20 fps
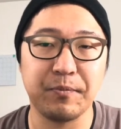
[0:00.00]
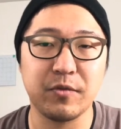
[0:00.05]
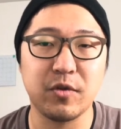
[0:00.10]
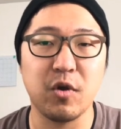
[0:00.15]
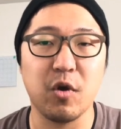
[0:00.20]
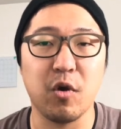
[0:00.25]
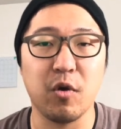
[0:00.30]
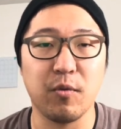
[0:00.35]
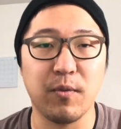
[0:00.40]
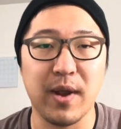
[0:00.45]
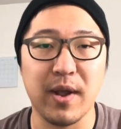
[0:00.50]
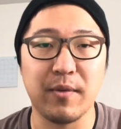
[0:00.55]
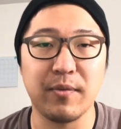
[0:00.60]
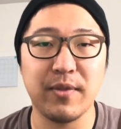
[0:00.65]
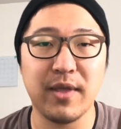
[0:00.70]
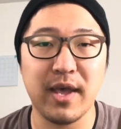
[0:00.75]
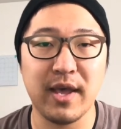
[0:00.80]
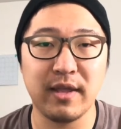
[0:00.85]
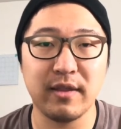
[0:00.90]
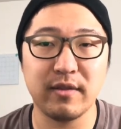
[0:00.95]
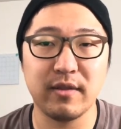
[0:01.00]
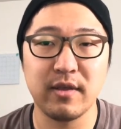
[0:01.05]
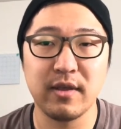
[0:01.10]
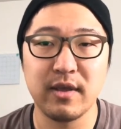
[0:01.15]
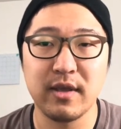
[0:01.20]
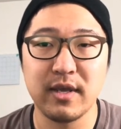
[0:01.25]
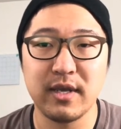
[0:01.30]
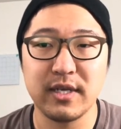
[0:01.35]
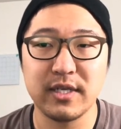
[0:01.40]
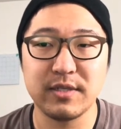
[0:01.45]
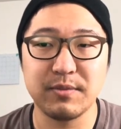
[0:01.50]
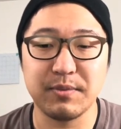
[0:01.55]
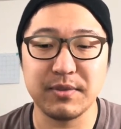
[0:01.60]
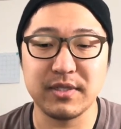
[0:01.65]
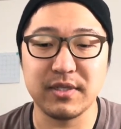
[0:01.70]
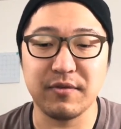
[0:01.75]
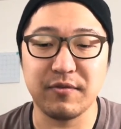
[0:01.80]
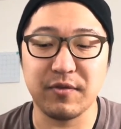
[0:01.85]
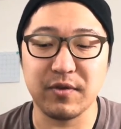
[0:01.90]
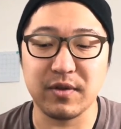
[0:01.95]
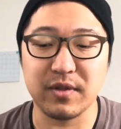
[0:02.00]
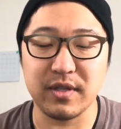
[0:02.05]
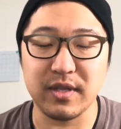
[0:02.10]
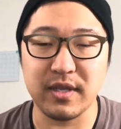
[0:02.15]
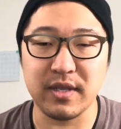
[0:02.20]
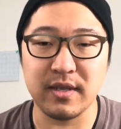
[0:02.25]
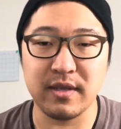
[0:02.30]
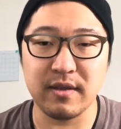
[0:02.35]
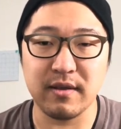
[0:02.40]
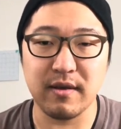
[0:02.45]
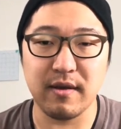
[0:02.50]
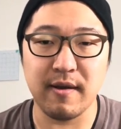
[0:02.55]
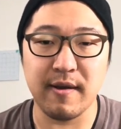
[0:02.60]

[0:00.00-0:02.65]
go around that. Specifically,